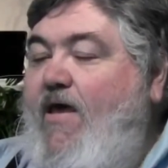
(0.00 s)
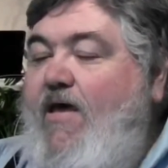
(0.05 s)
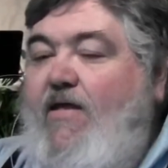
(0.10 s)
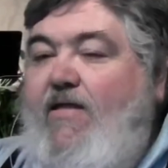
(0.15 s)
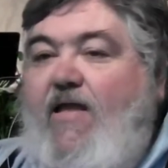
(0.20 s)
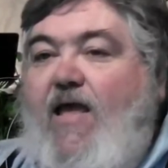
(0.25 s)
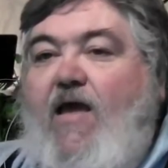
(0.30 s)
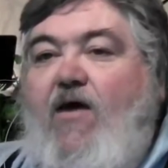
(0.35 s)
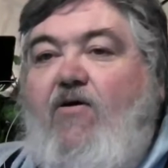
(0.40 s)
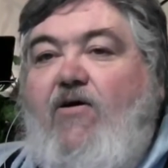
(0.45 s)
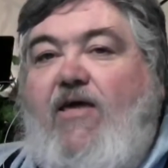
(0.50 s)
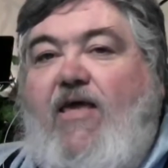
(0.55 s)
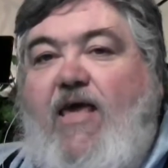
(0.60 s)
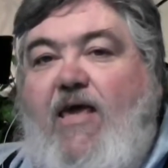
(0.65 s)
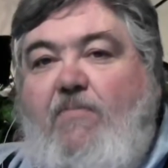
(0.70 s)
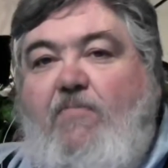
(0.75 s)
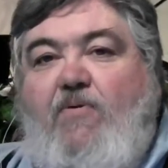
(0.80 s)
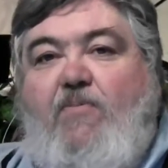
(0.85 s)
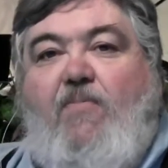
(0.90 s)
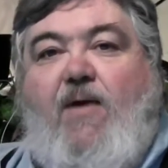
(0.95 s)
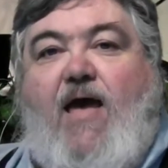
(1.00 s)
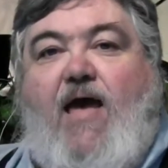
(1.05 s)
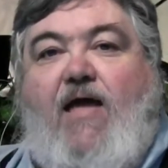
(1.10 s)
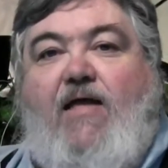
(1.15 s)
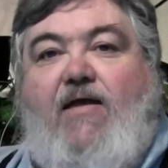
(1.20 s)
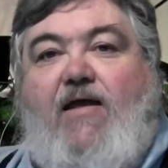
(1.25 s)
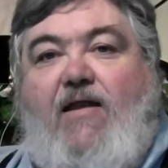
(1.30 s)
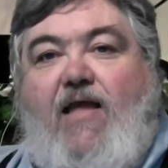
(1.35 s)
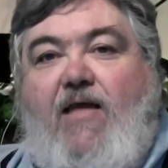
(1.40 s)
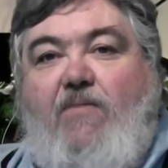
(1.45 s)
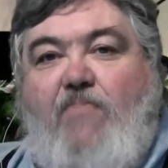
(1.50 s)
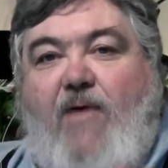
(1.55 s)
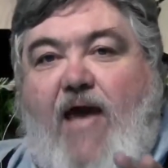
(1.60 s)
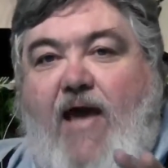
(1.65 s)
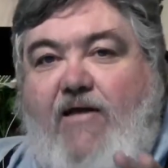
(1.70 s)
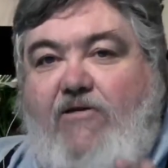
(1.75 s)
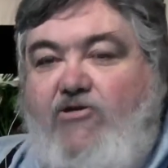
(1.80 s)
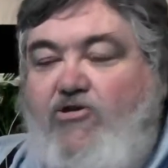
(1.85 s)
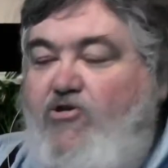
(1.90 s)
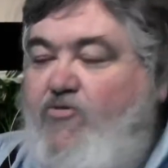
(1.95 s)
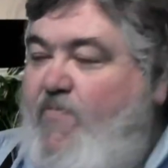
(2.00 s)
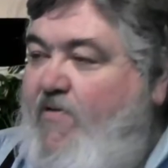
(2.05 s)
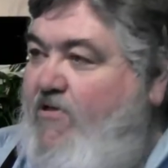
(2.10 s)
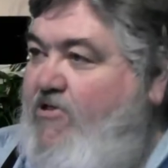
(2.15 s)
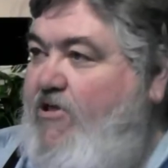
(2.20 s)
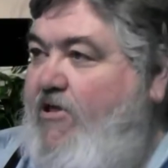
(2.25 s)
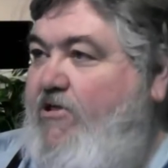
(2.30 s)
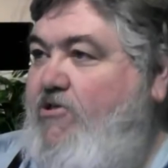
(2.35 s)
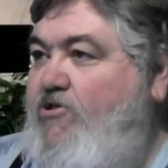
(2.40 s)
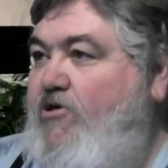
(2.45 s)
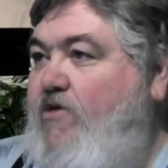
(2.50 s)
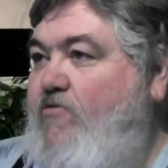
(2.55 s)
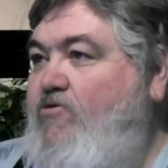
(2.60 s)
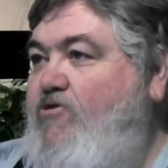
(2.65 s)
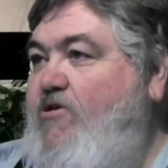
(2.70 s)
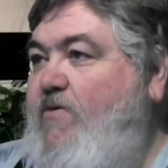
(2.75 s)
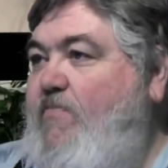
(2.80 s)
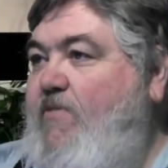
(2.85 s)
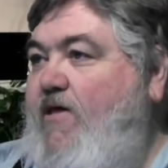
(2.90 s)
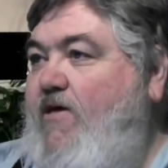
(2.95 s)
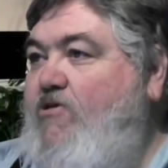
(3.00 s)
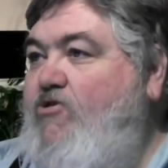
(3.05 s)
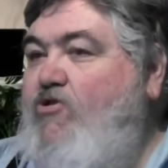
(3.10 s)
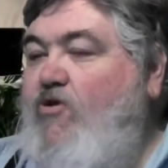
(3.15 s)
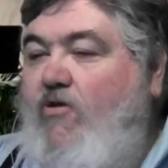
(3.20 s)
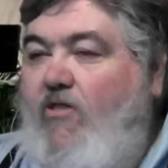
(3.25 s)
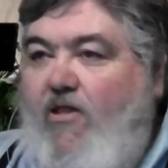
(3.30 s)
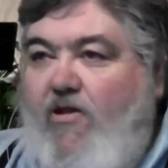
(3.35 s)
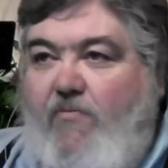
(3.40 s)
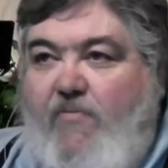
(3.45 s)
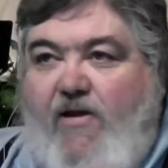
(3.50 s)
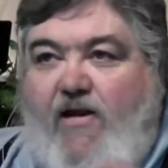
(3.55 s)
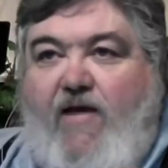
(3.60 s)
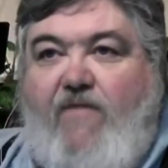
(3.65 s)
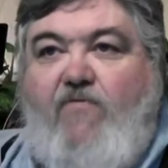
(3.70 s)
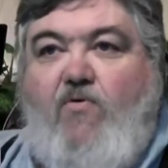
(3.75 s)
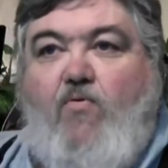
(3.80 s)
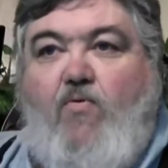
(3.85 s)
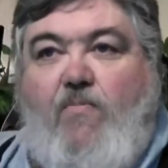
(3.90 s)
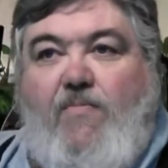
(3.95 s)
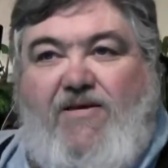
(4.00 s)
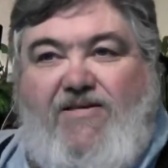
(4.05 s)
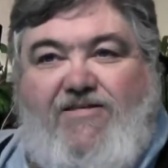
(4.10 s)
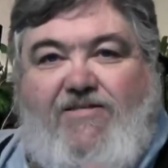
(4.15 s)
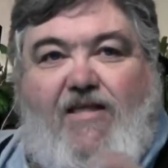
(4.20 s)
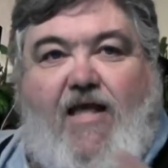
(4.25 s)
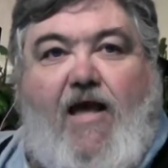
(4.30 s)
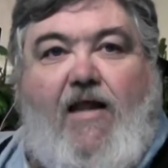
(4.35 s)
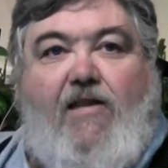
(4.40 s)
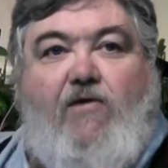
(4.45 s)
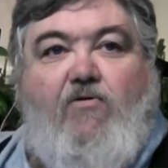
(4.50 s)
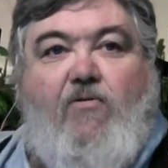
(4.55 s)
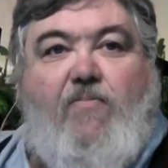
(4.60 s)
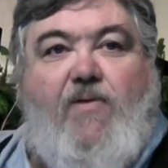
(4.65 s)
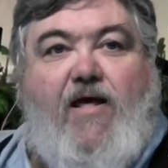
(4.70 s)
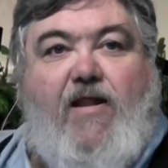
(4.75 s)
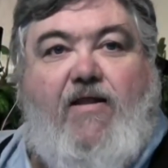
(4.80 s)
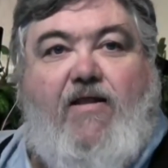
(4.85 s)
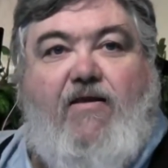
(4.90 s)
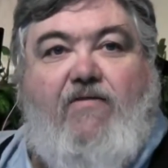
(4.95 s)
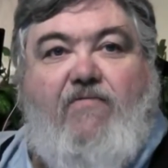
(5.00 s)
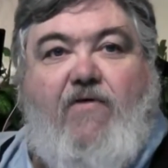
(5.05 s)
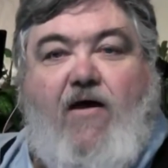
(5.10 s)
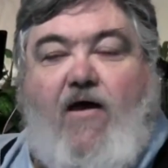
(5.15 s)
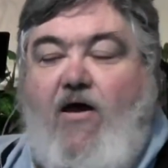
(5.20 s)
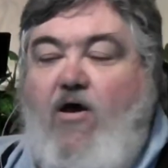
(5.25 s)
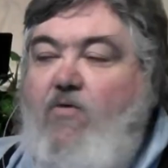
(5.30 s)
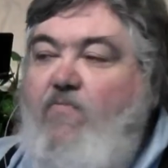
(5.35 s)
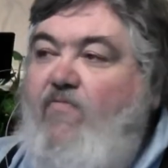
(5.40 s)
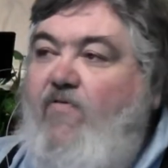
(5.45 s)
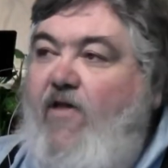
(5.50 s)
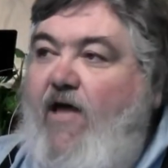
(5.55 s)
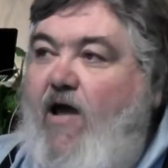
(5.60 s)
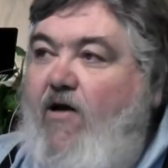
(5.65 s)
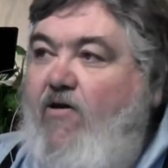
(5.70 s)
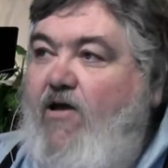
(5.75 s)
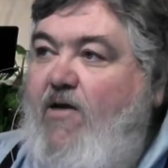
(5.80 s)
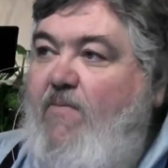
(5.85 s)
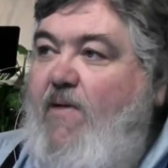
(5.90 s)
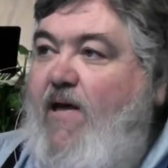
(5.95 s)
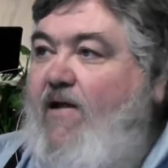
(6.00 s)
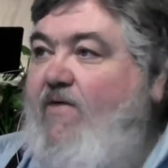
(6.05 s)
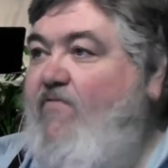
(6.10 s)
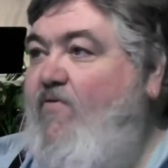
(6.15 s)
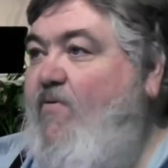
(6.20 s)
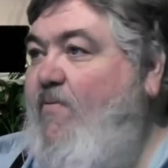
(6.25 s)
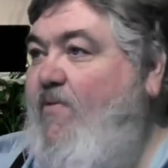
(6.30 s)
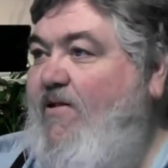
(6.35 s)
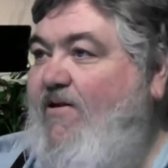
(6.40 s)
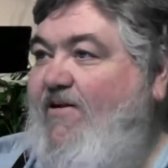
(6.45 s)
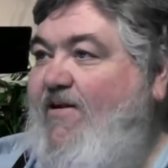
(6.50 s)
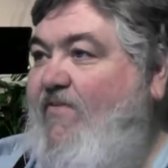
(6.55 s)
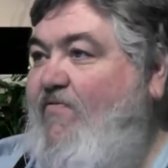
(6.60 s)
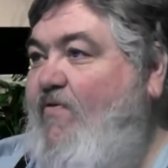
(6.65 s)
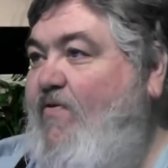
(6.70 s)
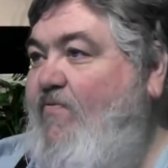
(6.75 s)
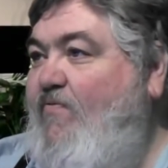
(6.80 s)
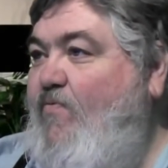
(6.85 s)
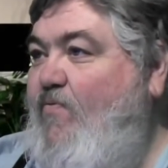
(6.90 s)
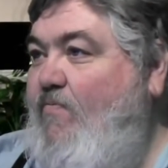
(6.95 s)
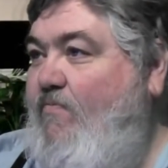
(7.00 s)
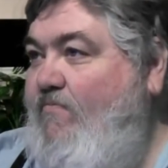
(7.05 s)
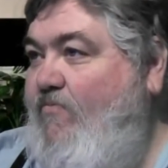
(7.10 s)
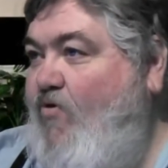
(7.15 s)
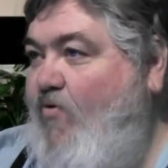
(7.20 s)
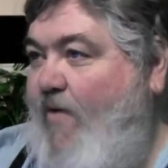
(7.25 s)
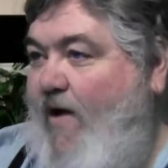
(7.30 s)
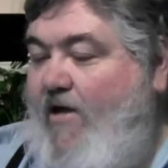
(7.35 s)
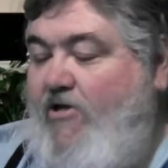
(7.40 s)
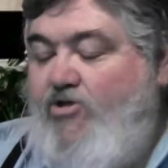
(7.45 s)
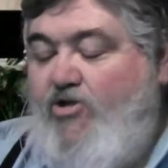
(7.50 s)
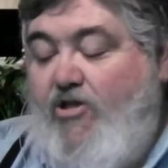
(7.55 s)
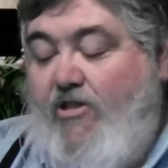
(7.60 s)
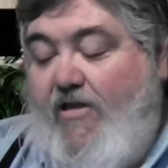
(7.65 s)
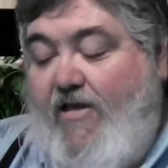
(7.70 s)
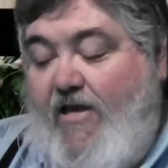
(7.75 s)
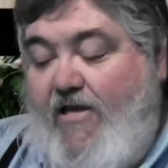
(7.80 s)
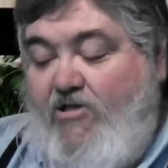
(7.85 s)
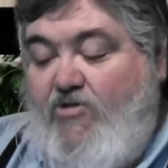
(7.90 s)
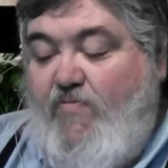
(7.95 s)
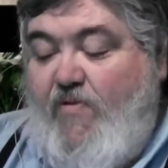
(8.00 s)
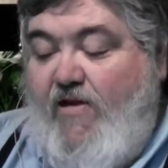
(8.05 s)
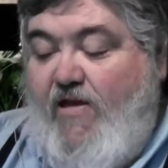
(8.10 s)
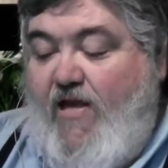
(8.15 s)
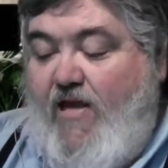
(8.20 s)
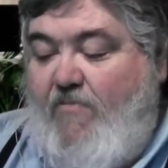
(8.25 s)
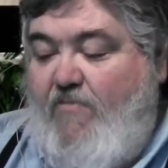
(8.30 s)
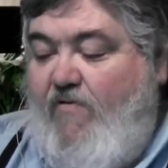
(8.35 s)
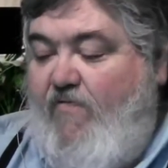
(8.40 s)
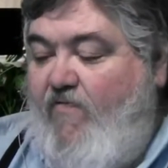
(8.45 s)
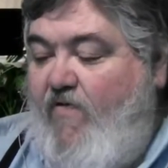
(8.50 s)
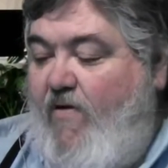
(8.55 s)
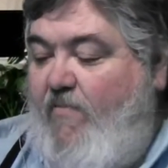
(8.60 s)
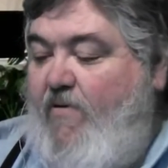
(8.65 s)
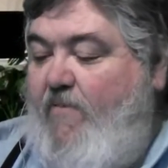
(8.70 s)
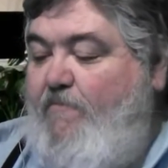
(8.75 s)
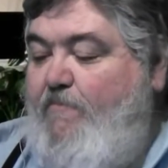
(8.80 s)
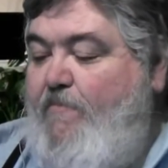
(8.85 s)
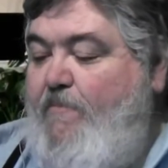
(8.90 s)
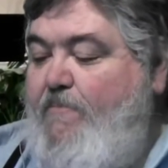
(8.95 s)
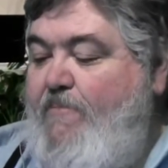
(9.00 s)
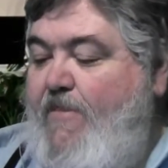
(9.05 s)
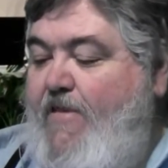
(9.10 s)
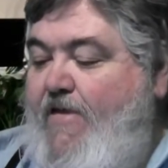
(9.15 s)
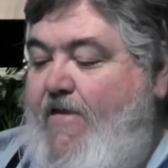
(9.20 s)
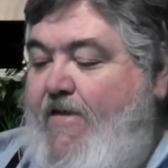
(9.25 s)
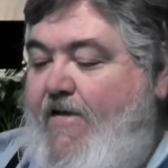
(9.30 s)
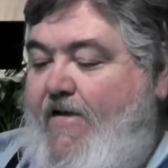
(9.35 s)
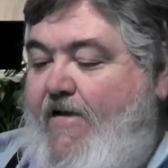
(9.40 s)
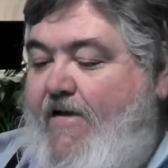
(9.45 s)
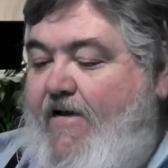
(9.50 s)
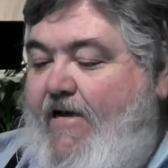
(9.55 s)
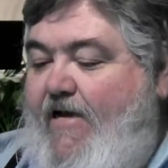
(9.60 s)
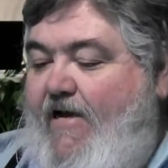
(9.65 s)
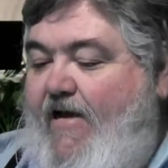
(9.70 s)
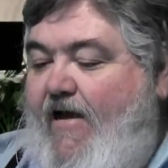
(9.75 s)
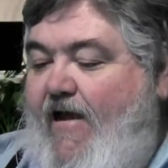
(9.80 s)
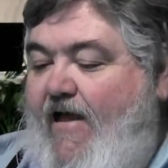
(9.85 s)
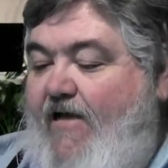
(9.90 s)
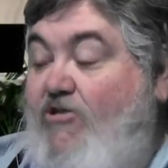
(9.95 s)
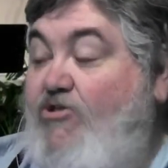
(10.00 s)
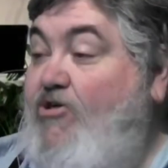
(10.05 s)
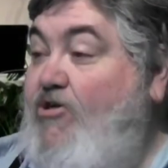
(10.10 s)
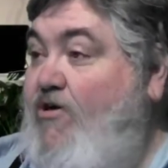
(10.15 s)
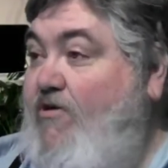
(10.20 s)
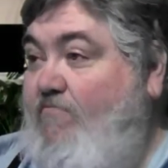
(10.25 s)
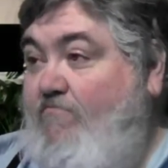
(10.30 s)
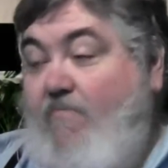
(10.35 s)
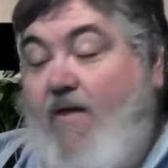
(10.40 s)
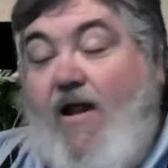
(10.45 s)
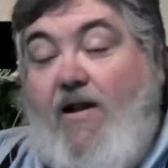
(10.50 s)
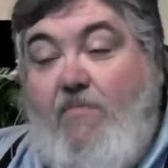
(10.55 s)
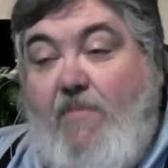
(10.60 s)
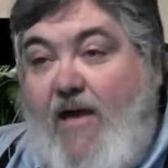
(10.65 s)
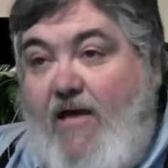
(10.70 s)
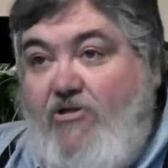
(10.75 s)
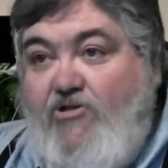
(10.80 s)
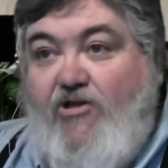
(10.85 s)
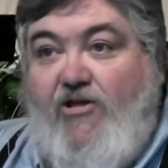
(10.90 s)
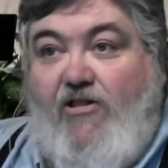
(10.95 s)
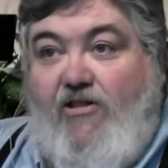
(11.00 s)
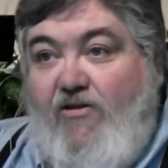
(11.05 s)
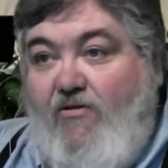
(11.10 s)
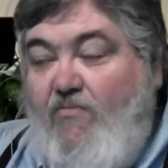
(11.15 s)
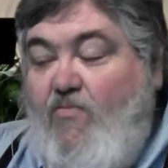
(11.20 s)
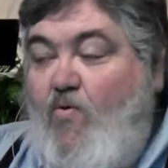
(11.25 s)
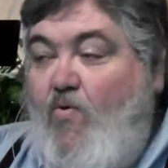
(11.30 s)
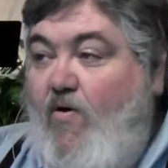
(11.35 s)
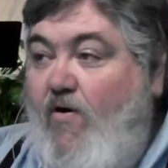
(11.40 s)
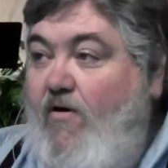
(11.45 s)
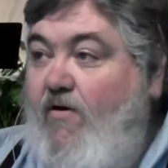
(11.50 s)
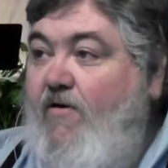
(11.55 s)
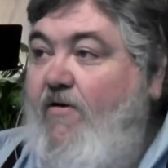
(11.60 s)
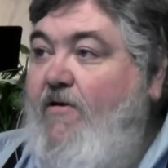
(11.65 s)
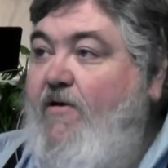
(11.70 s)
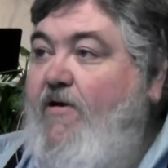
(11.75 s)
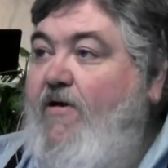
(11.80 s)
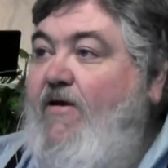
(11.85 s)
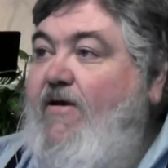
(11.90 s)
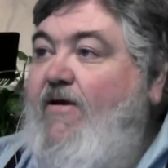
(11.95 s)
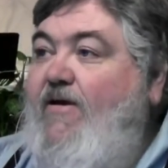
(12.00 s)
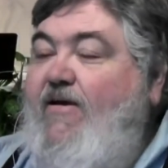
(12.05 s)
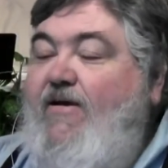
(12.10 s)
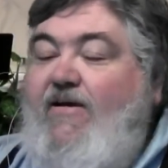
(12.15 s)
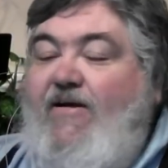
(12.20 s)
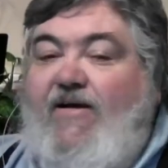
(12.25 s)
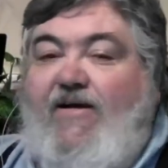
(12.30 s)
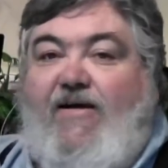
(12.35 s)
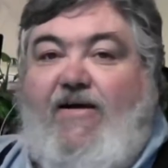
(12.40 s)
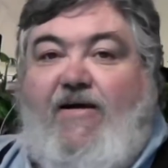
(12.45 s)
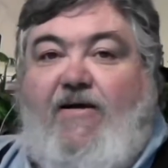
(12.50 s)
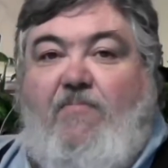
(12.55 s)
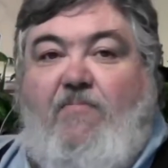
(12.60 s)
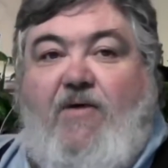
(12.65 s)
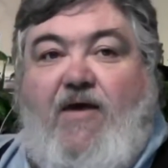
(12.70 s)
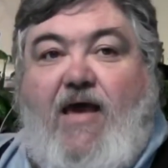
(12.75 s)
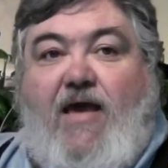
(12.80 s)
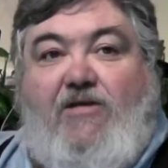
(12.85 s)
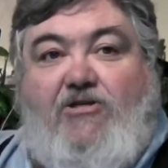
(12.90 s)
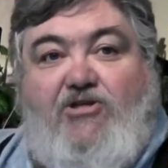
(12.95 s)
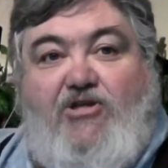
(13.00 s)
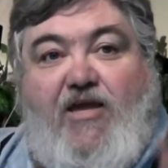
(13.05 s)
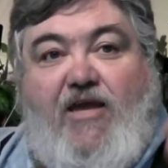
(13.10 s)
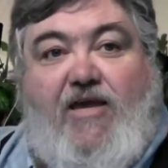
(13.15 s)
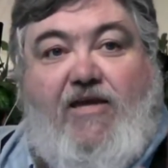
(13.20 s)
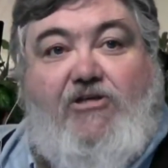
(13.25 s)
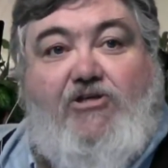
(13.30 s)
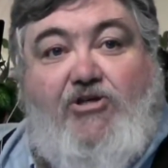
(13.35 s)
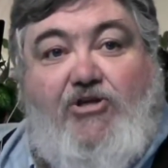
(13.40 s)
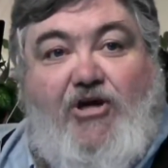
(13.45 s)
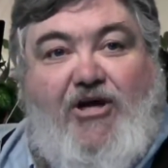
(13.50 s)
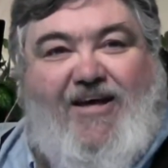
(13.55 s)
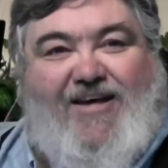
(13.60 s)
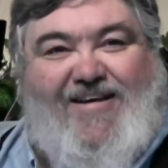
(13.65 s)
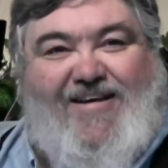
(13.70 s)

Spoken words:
Now, keep in mind, and Pastor's been teaching on some of this, so a little bit of it will be slightly repetitive. Hopefully I'll come at it from a little different direction than he's been coming from it, as you might imagine, a little more PhD-ish